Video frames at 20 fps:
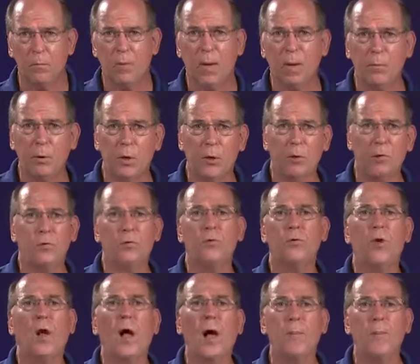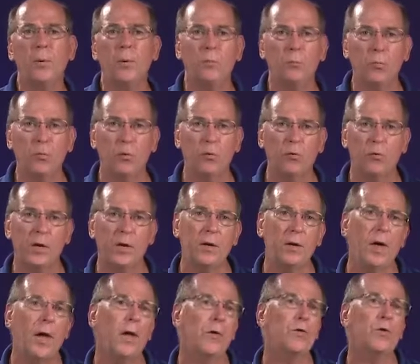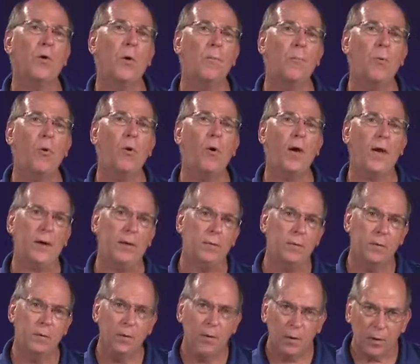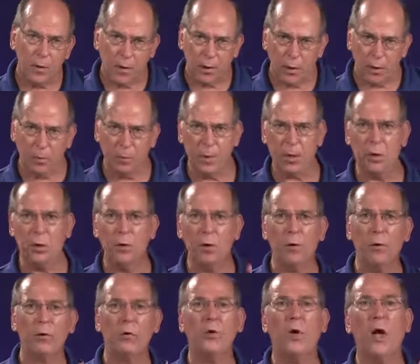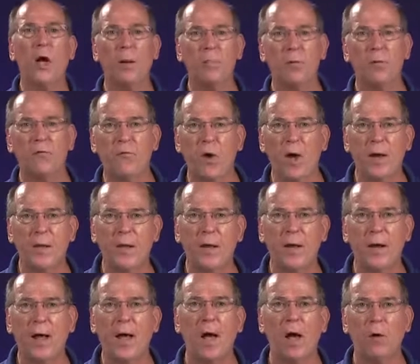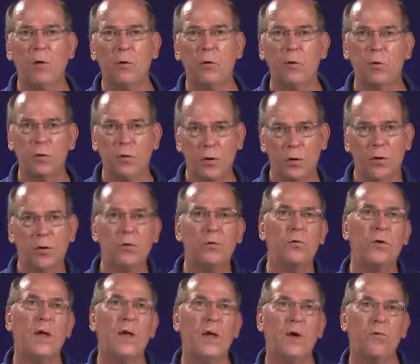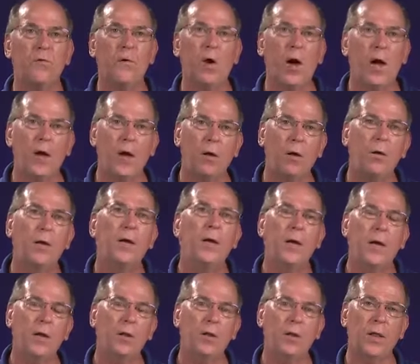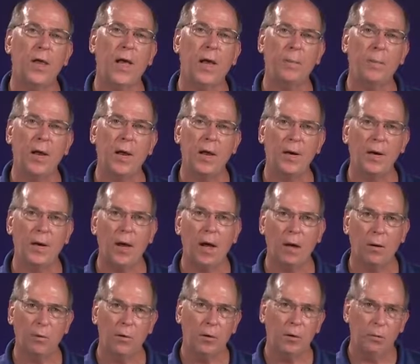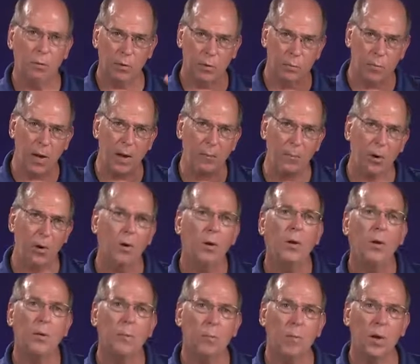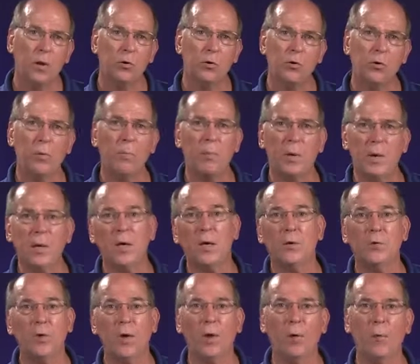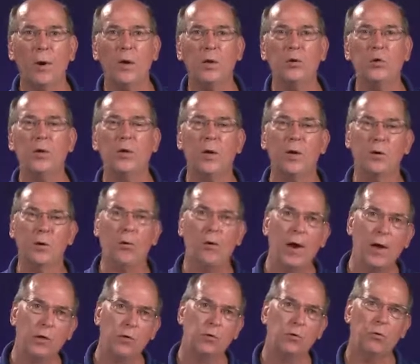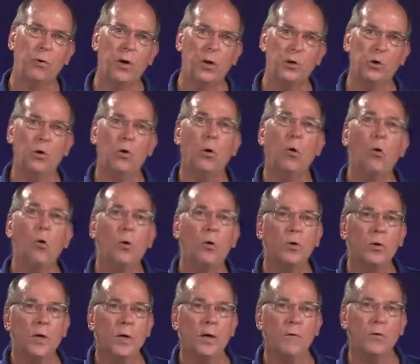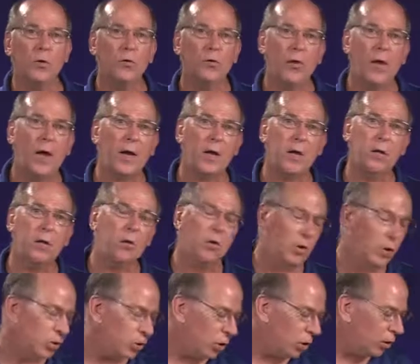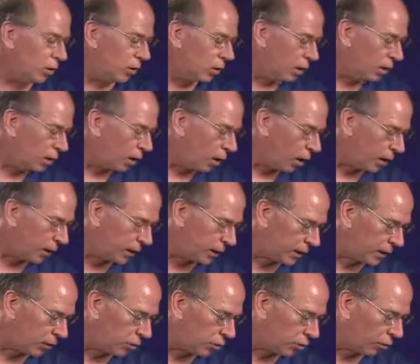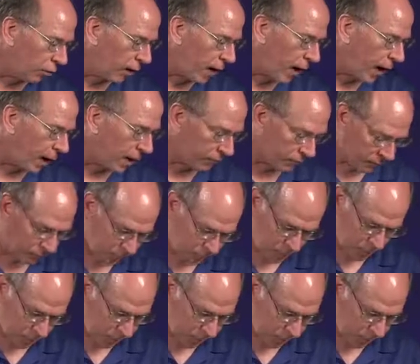Maybe it'll stop improving at some point. It'll be your job to find that out using this data file and the lab handout. Remember, measure the peak acceleration and crash duration only of the second collision on each graph.